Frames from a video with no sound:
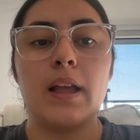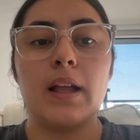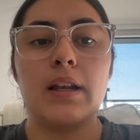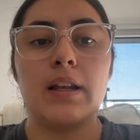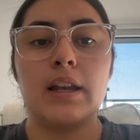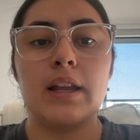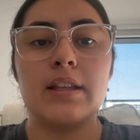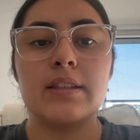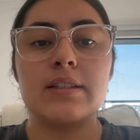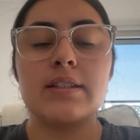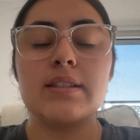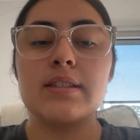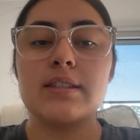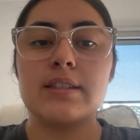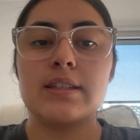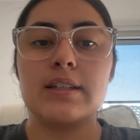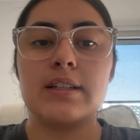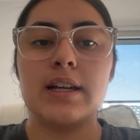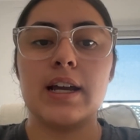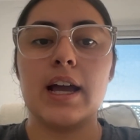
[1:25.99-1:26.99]
Let's
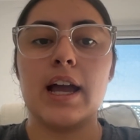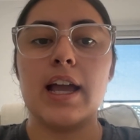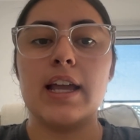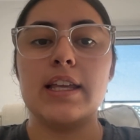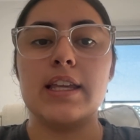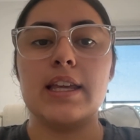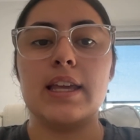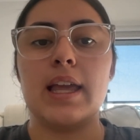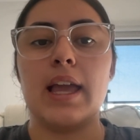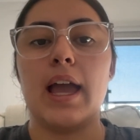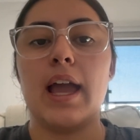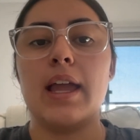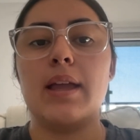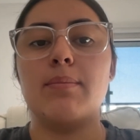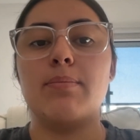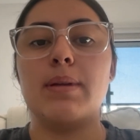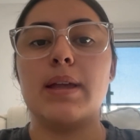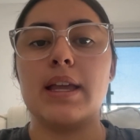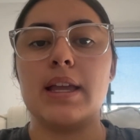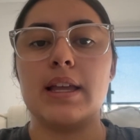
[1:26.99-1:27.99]
consider a Year 8
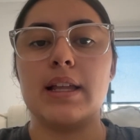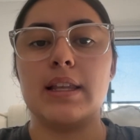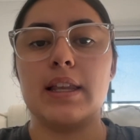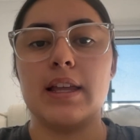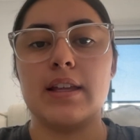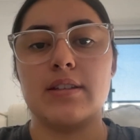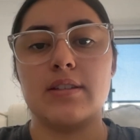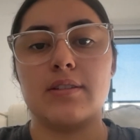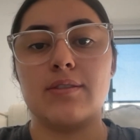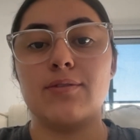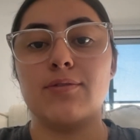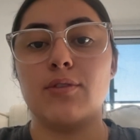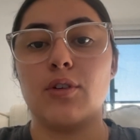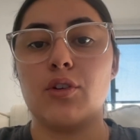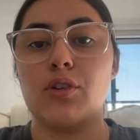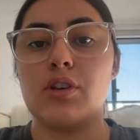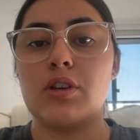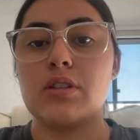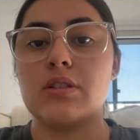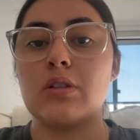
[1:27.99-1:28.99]
PE lesson
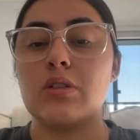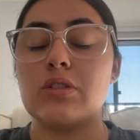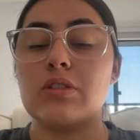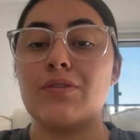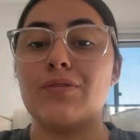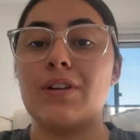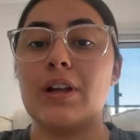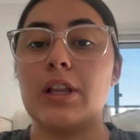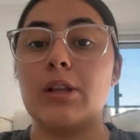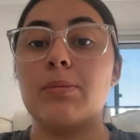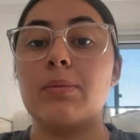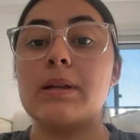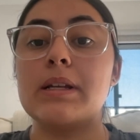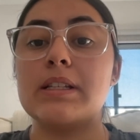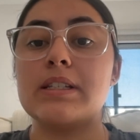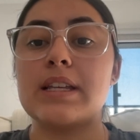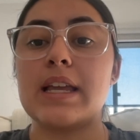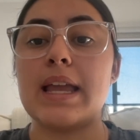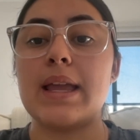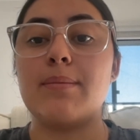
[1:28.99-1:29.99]
focused on developing
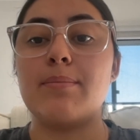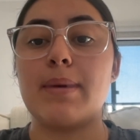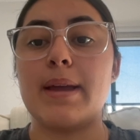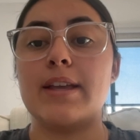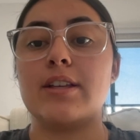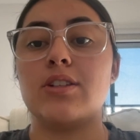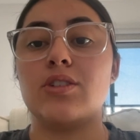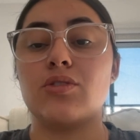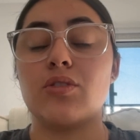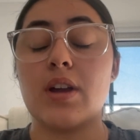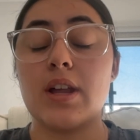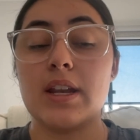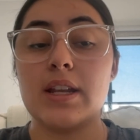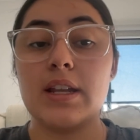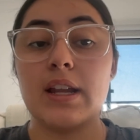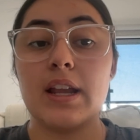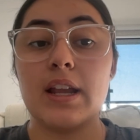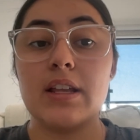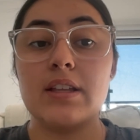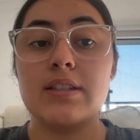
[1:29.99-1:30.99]
team-based
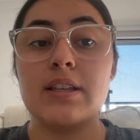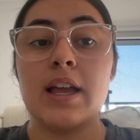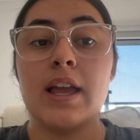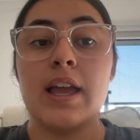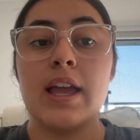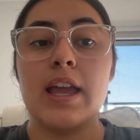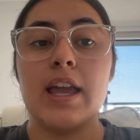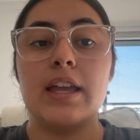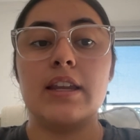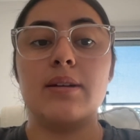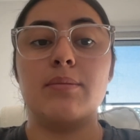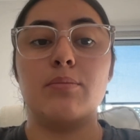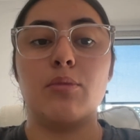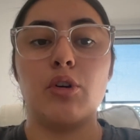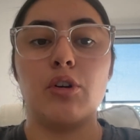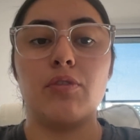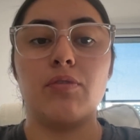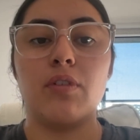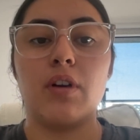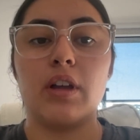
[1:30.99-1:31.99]
strategies in a
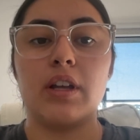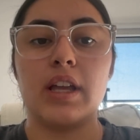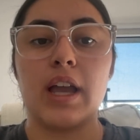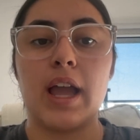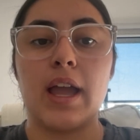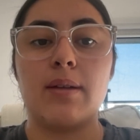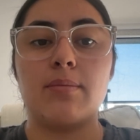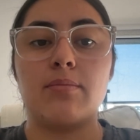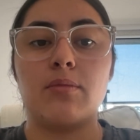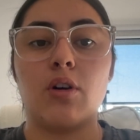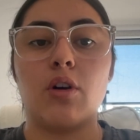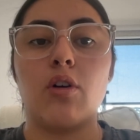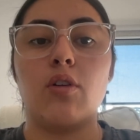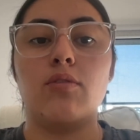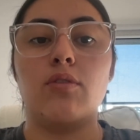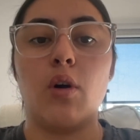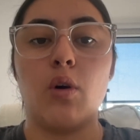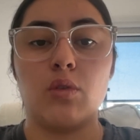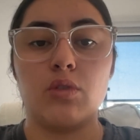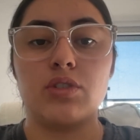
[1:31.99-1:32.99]
modified game
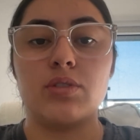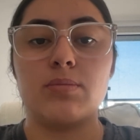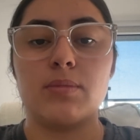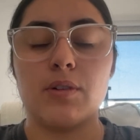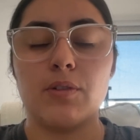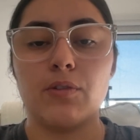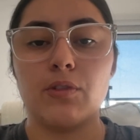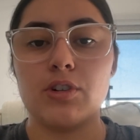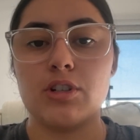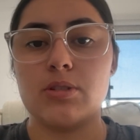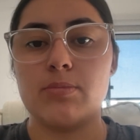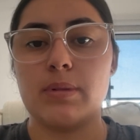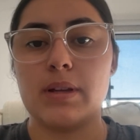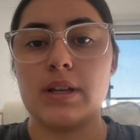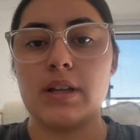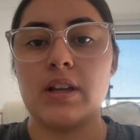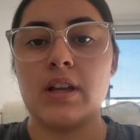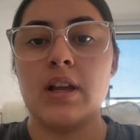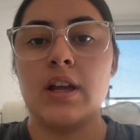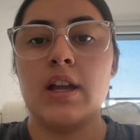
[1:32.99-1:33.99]
of Ultimate Frisbee.
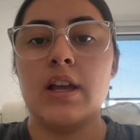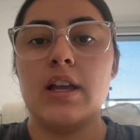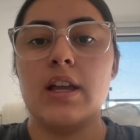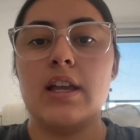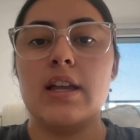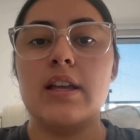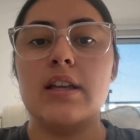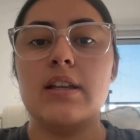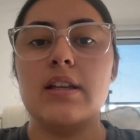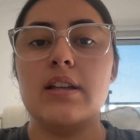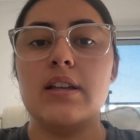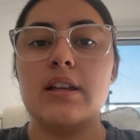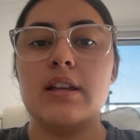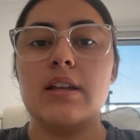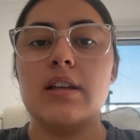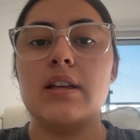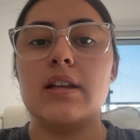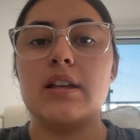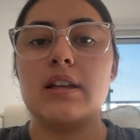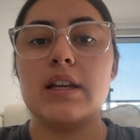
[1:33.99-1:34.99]

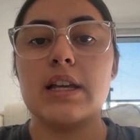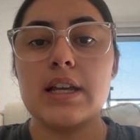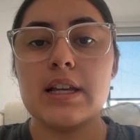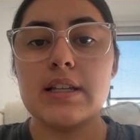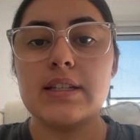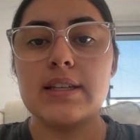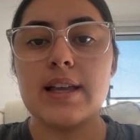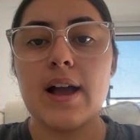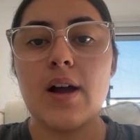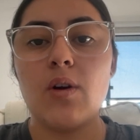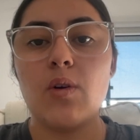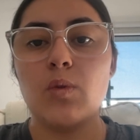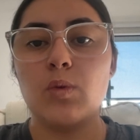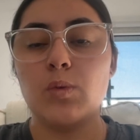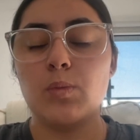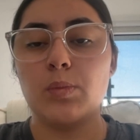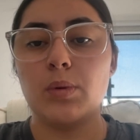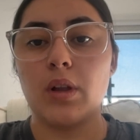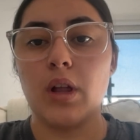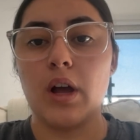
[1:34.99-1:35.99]
Here's how I would
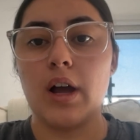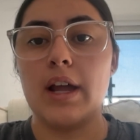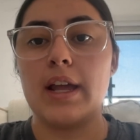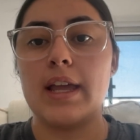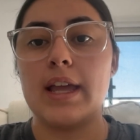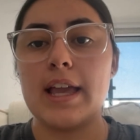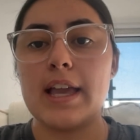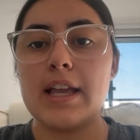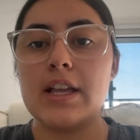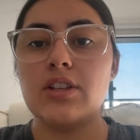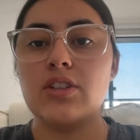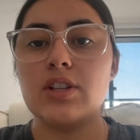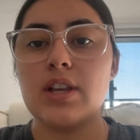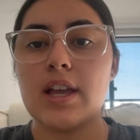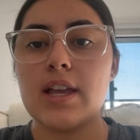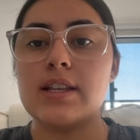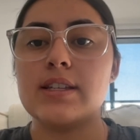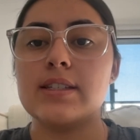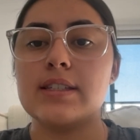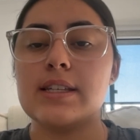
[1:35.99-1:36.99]
apply each
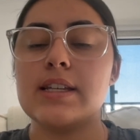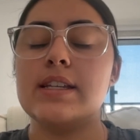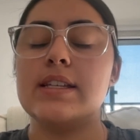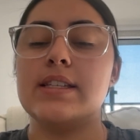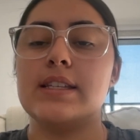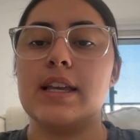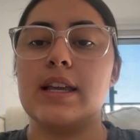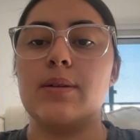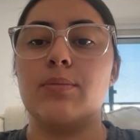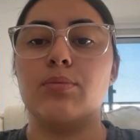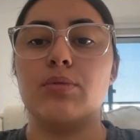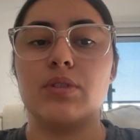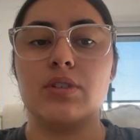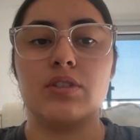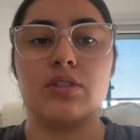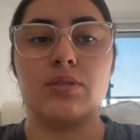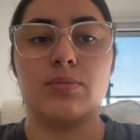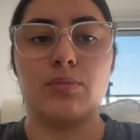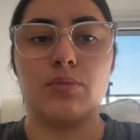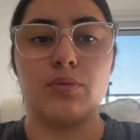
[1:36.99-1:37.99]
STD
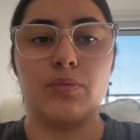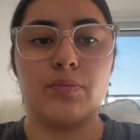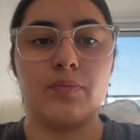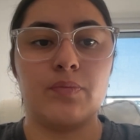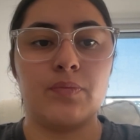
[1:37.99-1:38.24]
principle.